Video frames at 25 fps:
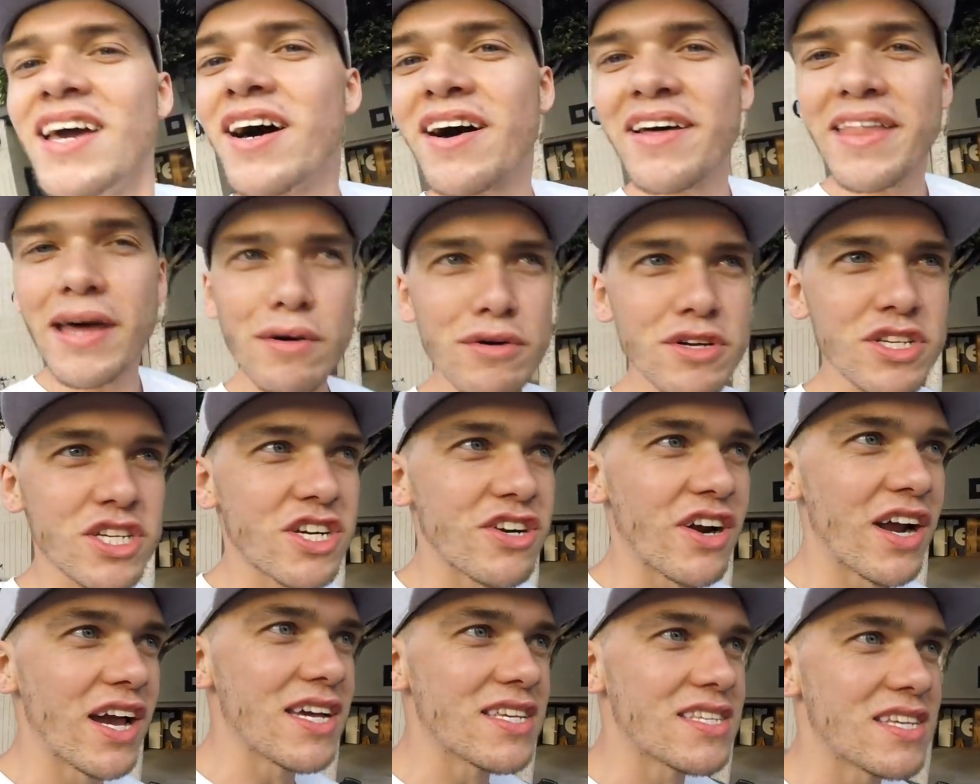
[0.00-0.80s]
You know, that was
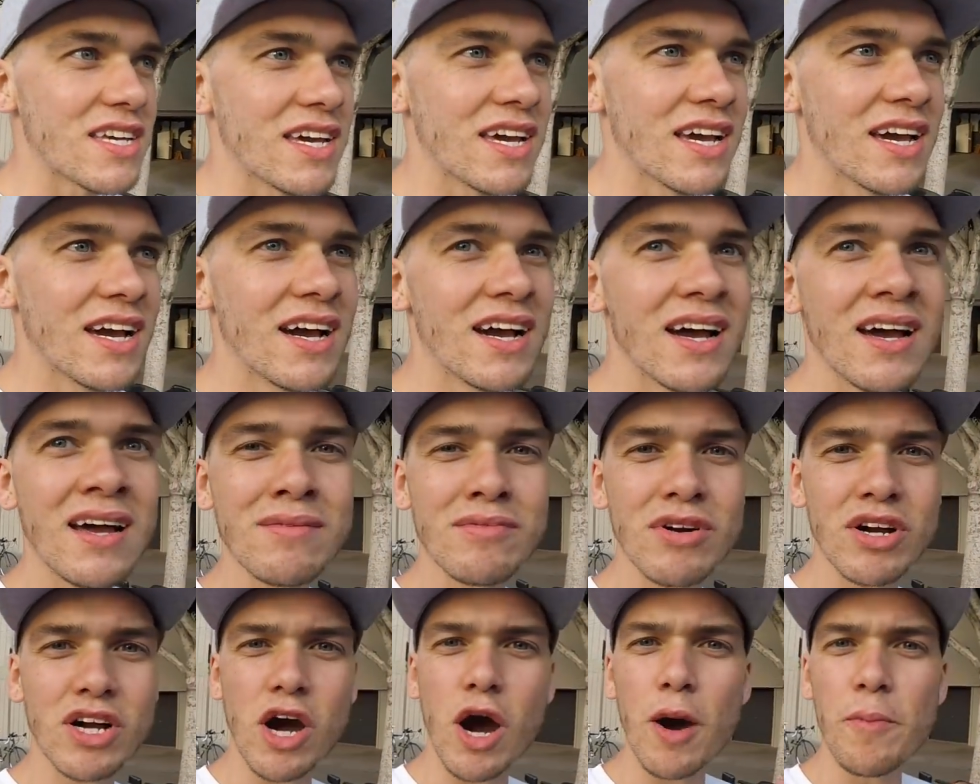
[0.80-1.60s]
crazy.
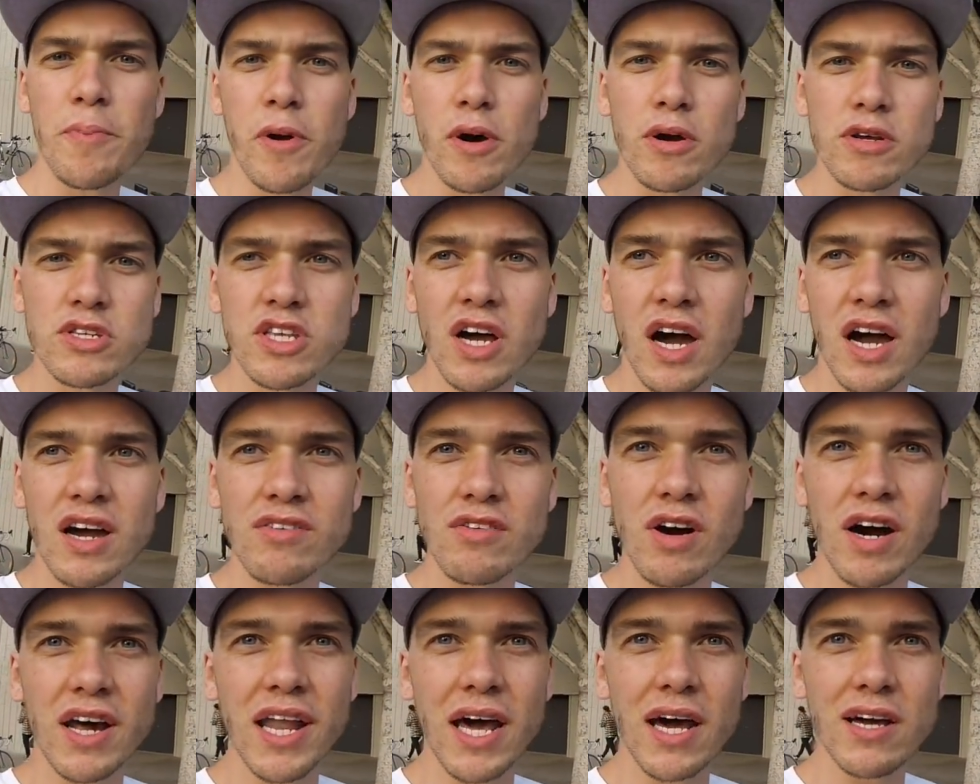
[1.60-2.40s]
My GoPro's dying
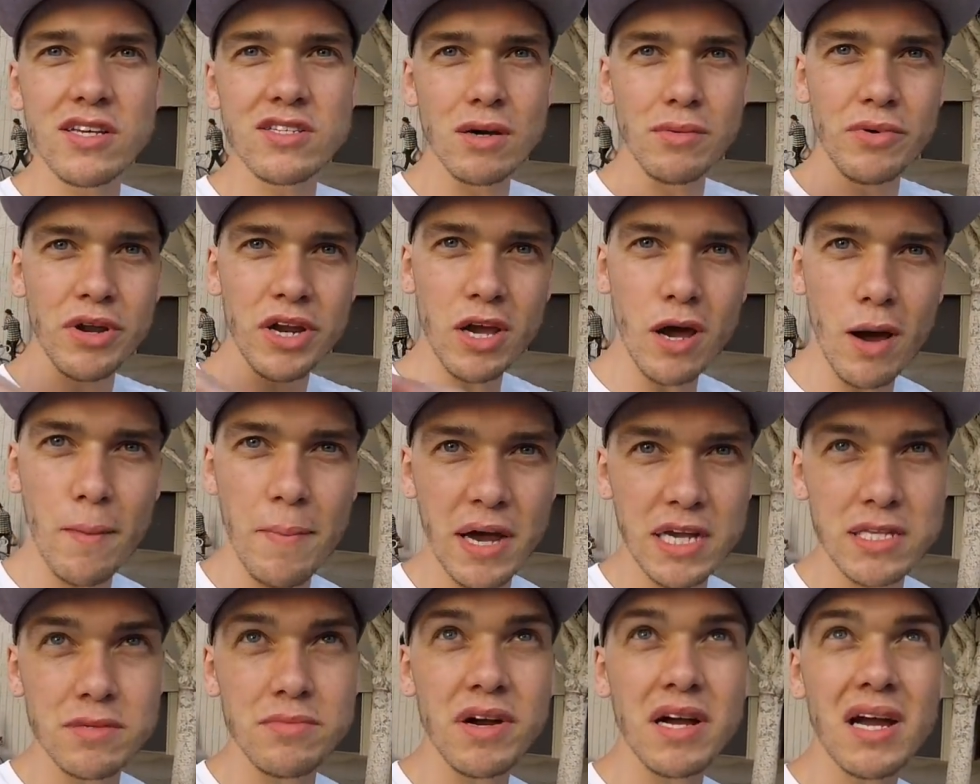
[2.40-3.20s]
right now, so I'm gonna go
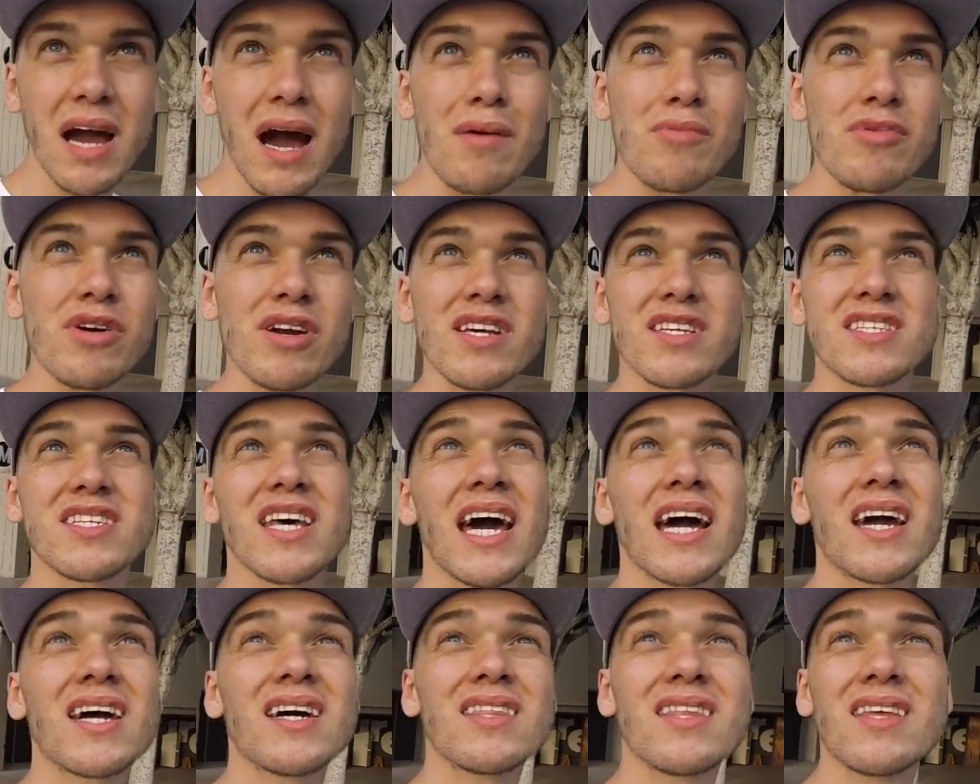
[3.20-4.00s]
back to my camera in a
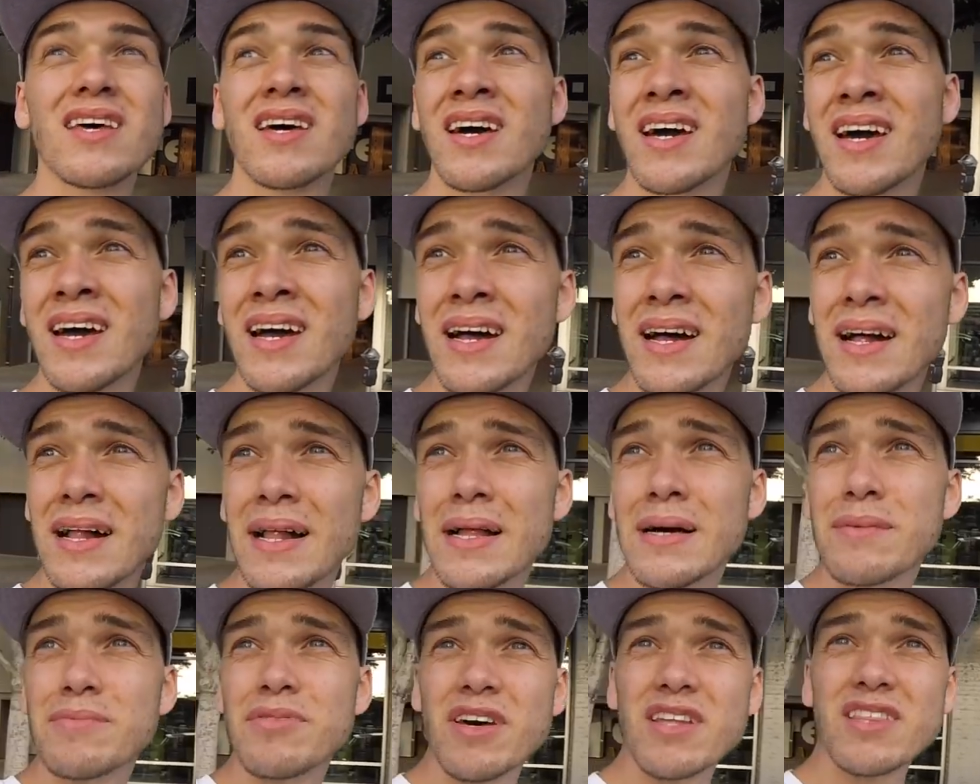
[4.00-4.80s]
second
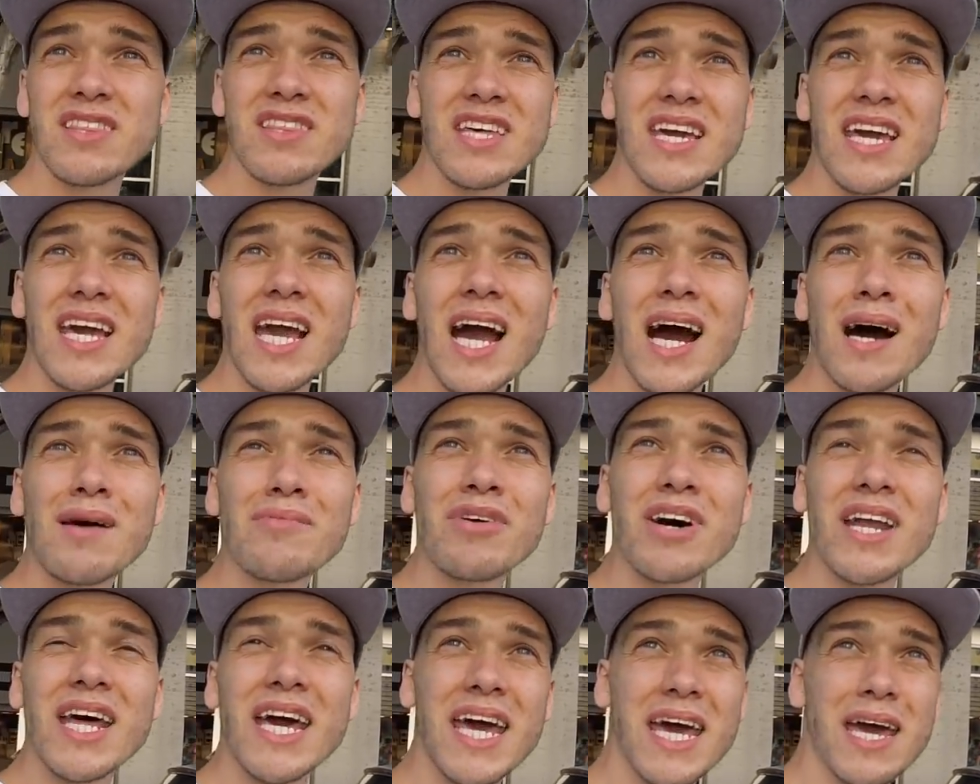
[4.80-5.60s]
but I think I'm
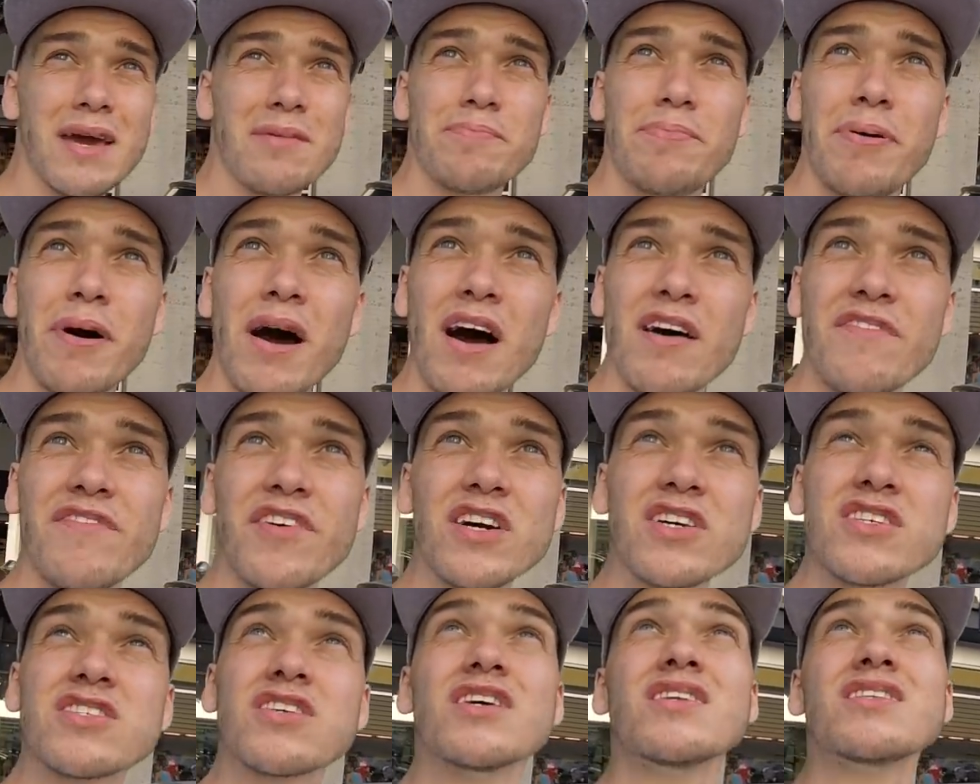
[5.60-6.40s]
gonna hit
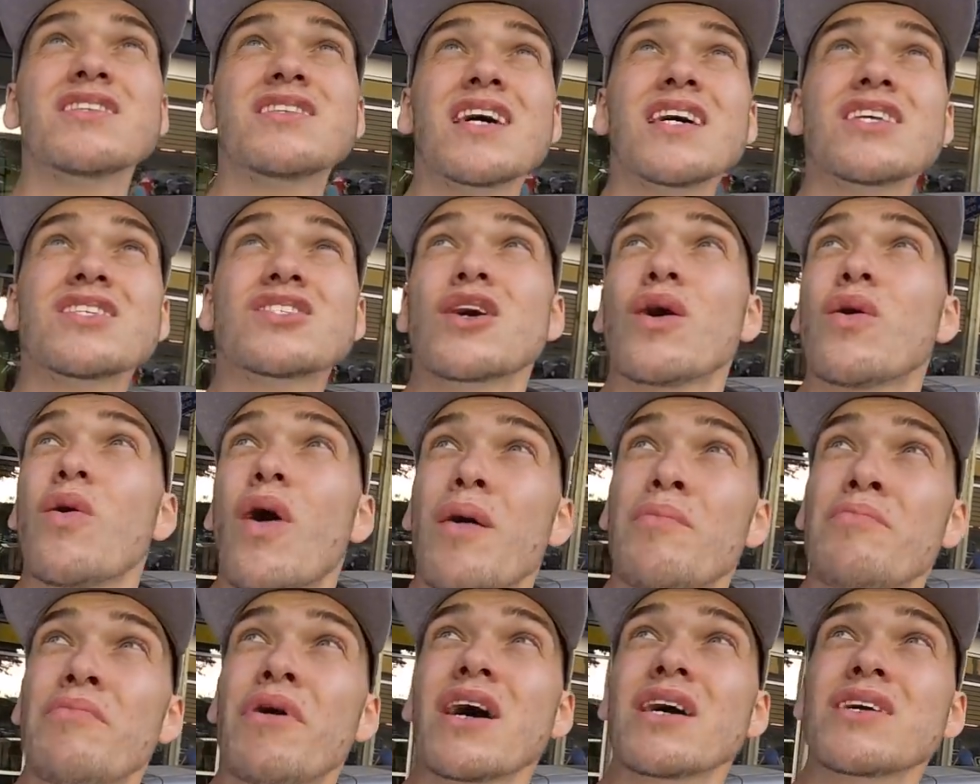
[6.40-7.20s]
perfect sunset, so
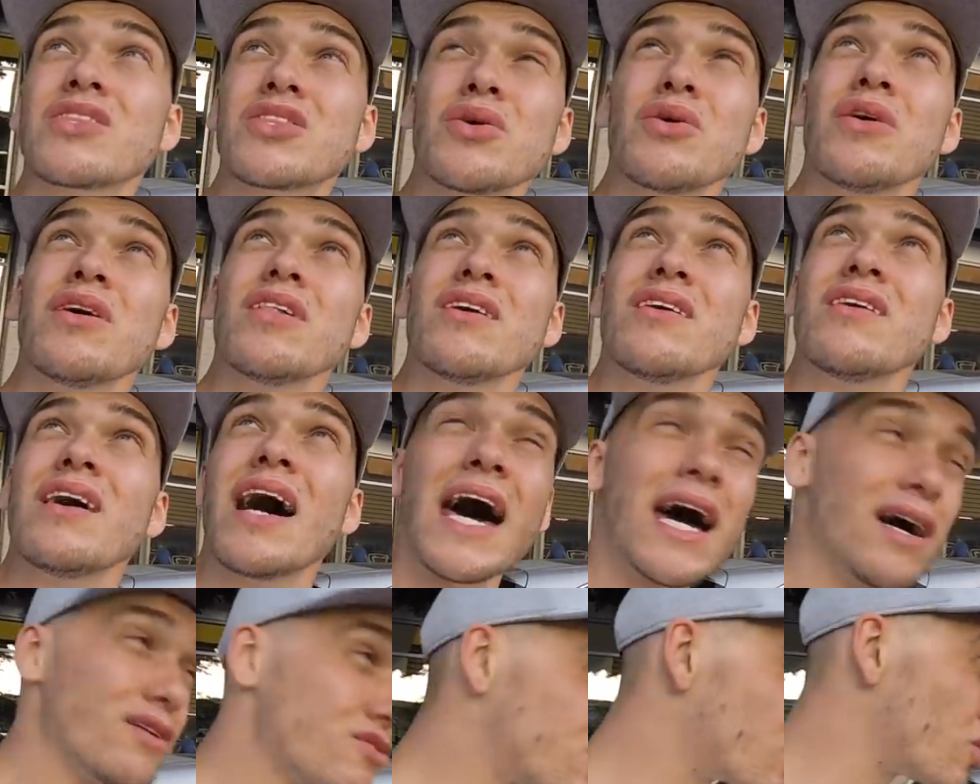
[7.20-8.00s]
I might do a little
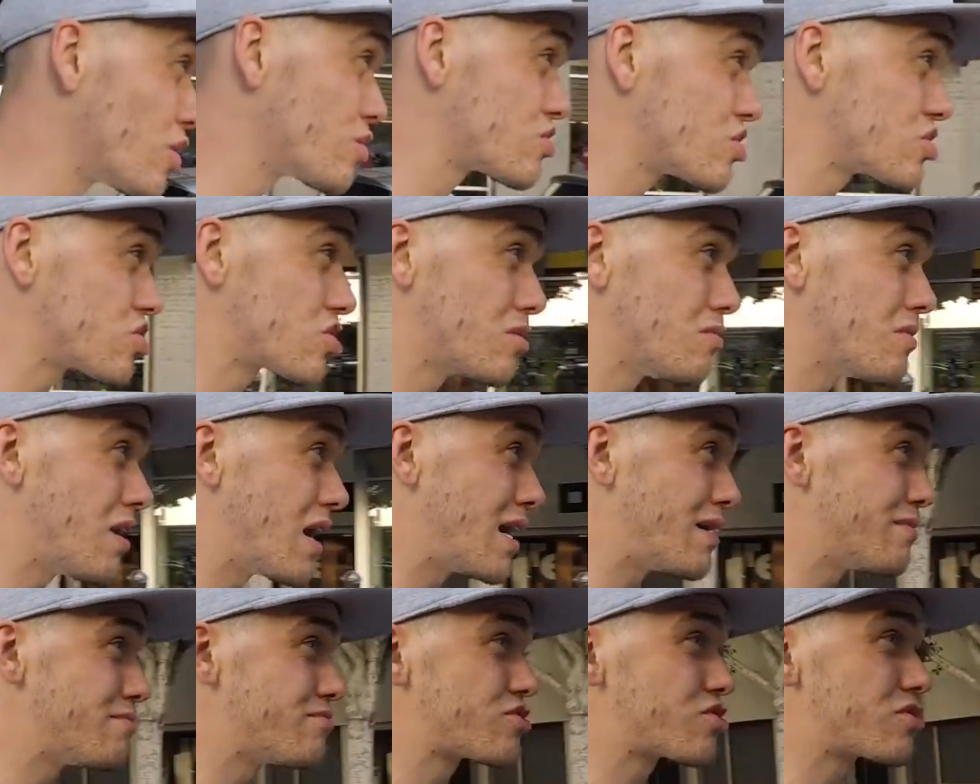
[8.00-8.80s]
outro to some
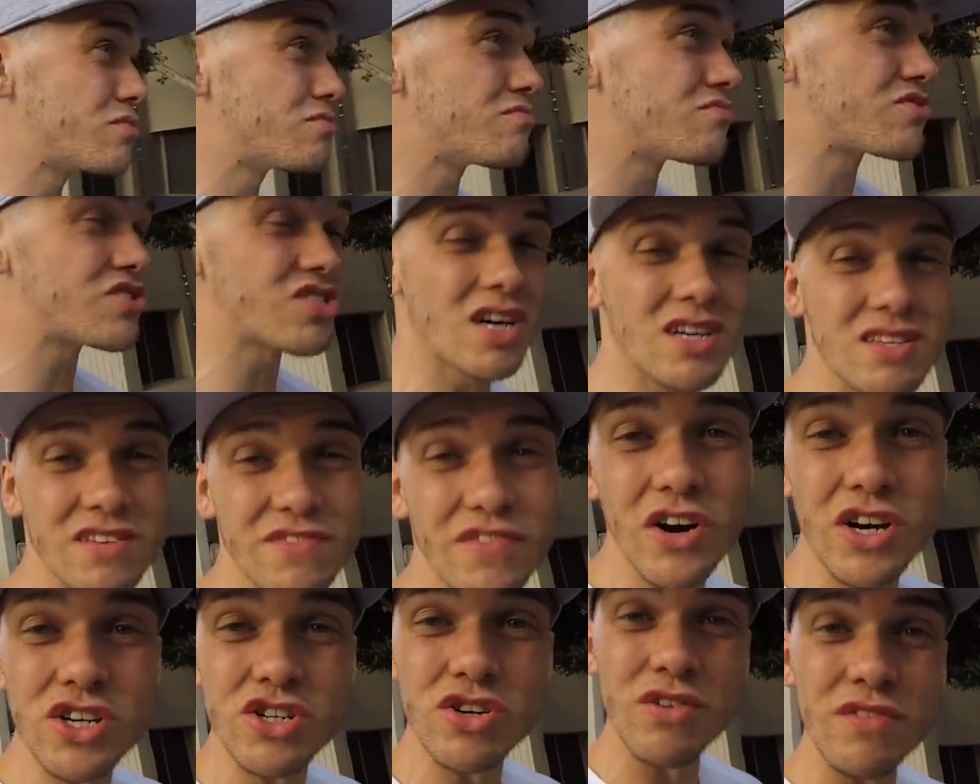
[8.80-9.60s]
um, some
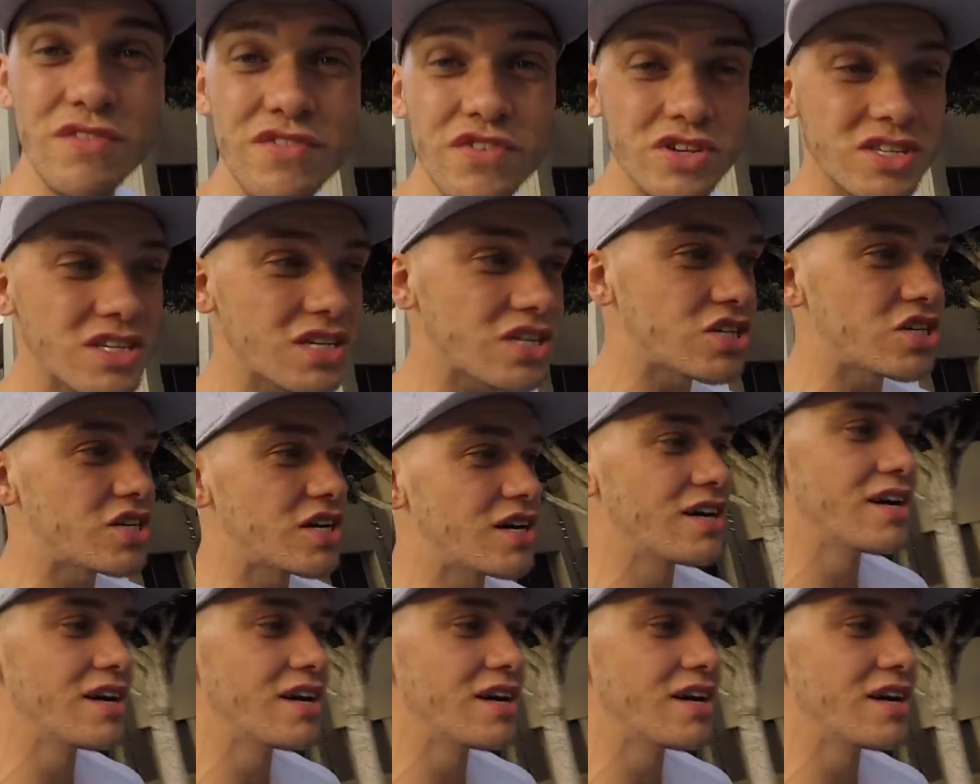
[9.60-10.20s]
certified drone footage.